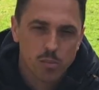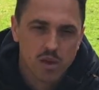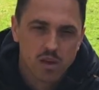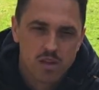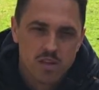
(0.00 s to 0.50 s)

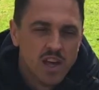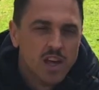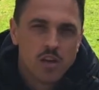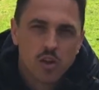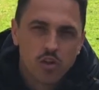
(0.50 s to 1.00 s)
because
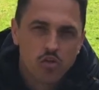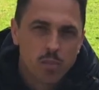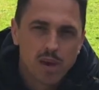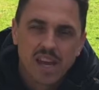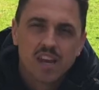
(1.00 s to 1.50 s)
you're not
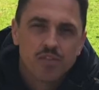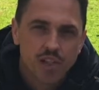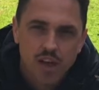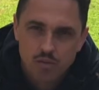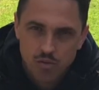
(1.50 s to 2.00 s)
stripping any
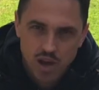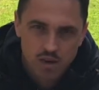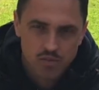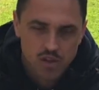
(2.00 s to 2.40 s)
flavour out of it.